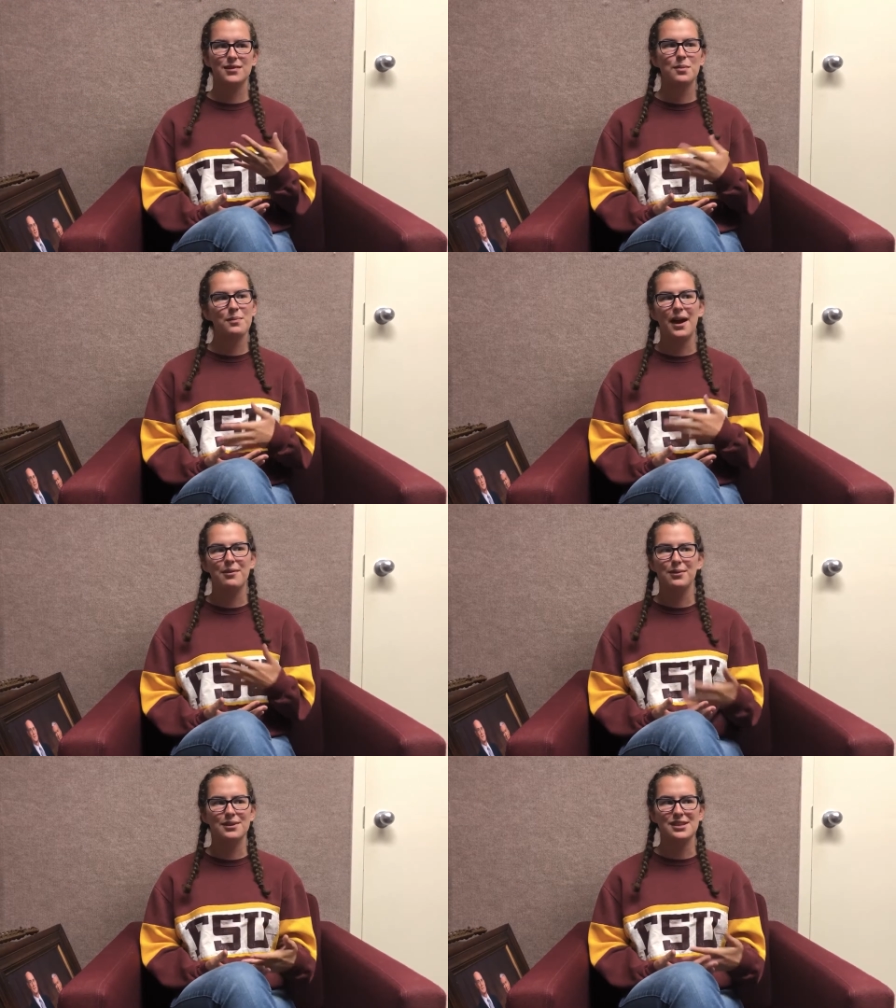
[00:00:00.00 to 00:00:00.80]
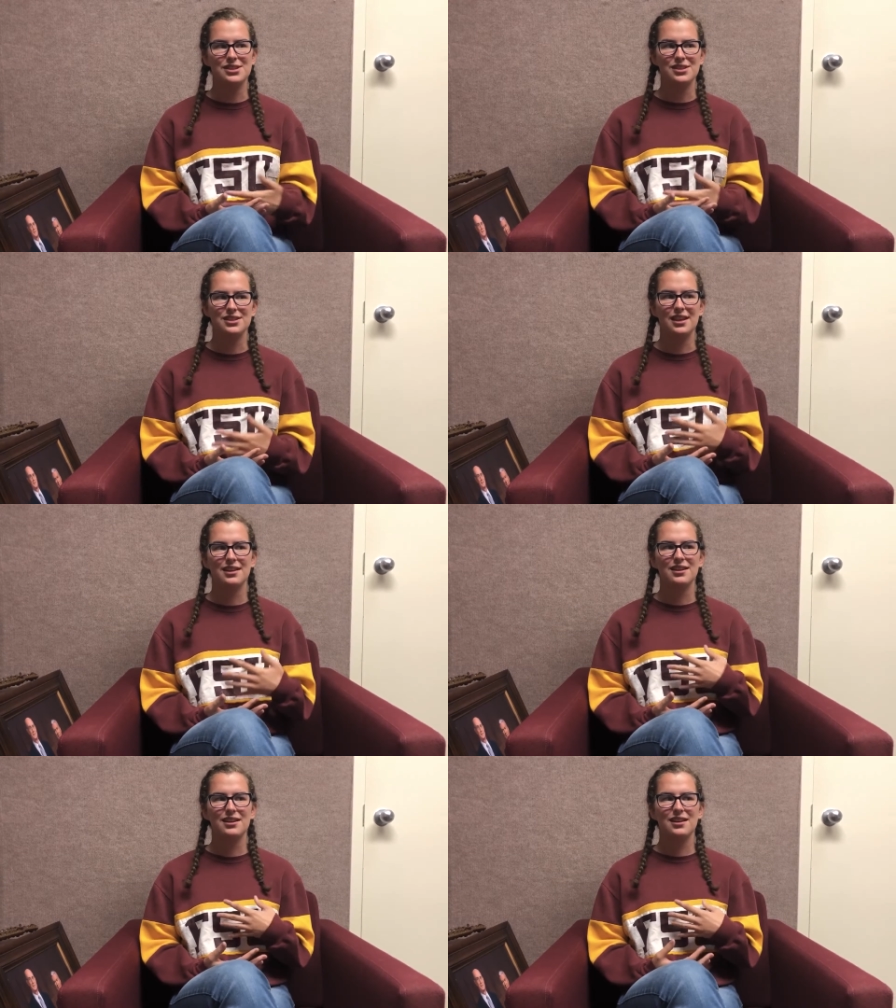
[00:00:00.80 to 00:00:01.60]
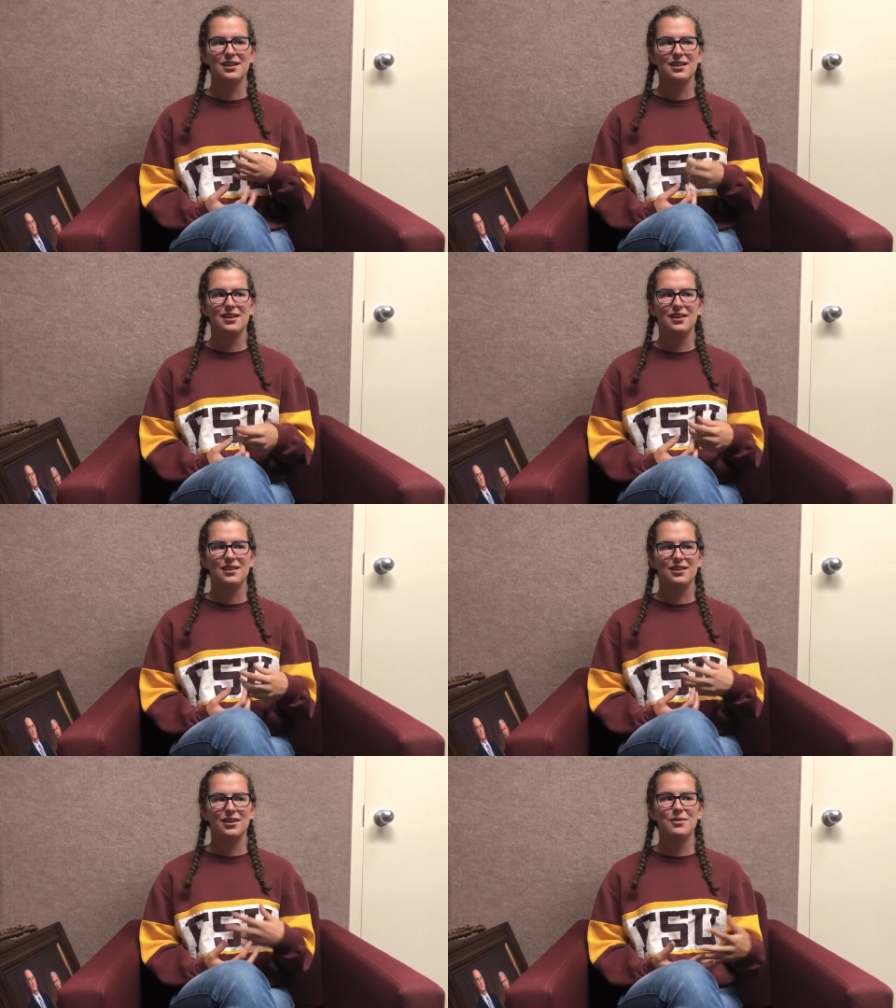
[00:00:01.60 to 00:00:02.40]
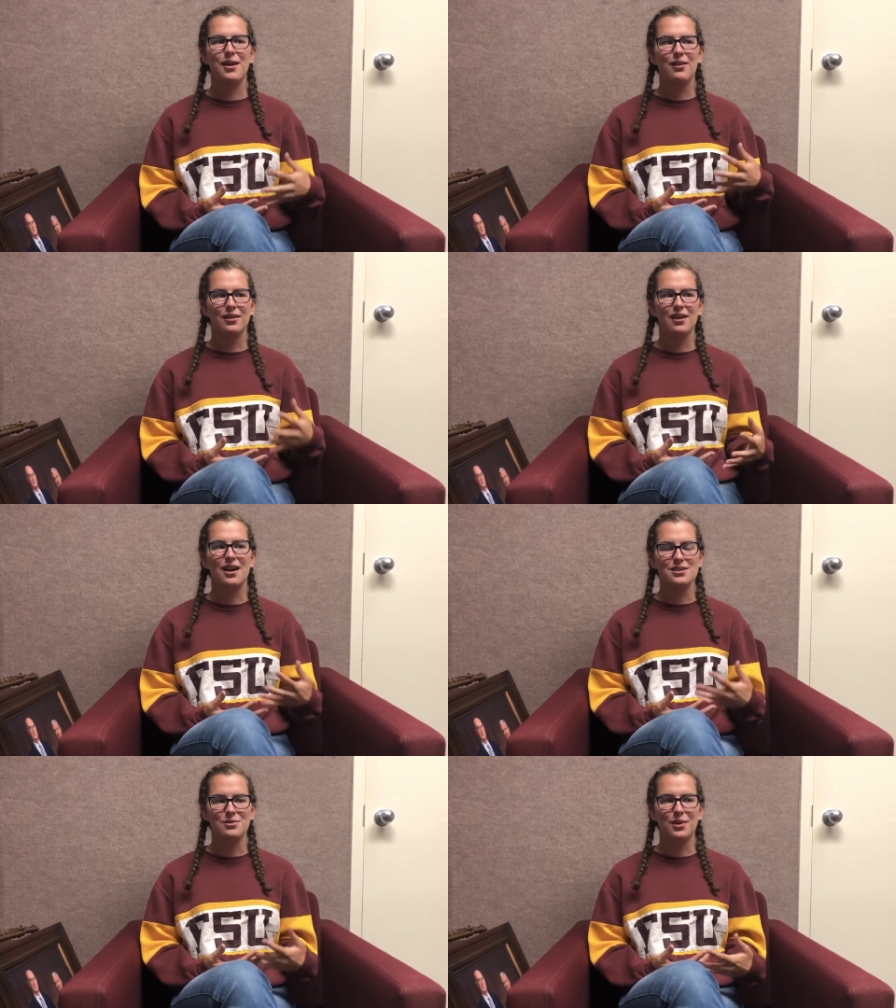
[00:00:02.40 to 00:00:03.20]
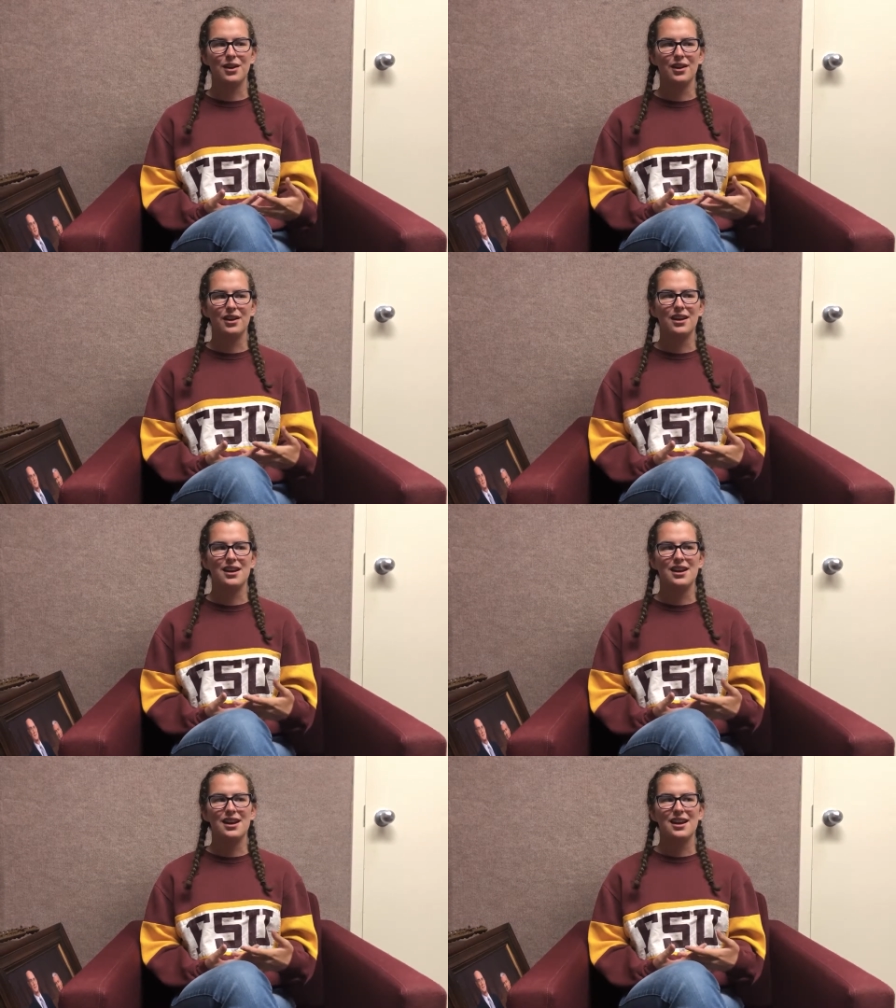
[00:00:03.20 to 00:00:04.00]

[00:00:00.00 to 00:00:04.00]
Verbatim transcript: the Bible teaches, like learn about God's word